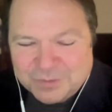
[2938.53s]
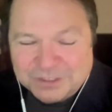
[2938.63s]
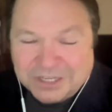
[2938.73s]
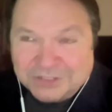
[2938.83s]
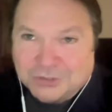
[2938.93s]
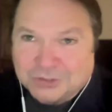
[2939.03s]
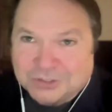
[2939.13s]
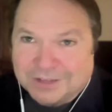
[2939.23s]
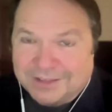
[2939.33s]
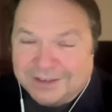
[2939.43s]
Which,
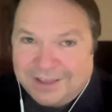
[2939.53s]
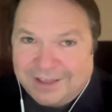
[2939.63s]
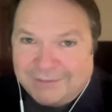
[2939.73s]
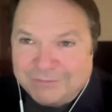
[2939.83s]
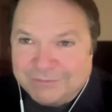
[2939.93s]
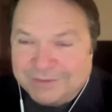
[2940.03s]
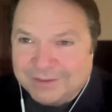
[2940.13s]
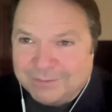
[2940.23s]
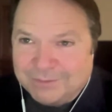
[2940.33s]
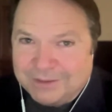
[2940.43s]
interestingly enough,
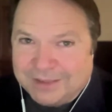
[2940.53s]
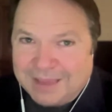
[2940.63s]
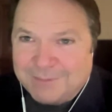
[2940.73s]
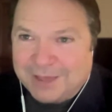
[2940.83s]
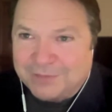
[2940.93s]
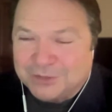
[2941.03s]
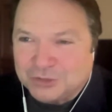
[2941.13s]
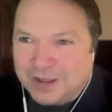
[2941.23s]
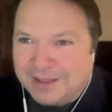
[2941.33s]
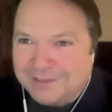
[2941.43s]
it came out in the
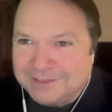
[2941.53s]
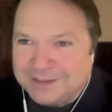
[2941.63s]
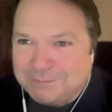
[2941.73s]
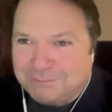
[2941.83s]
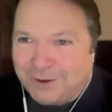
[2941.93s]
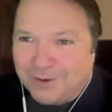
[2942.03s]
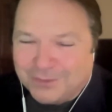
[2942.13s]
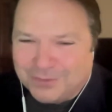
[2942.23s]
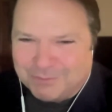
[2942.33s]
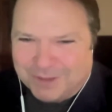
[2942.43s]
trial that he
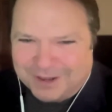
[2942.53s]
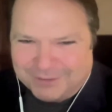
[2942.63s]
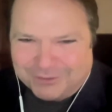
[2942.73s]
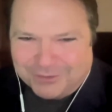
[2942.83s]
borrowed the money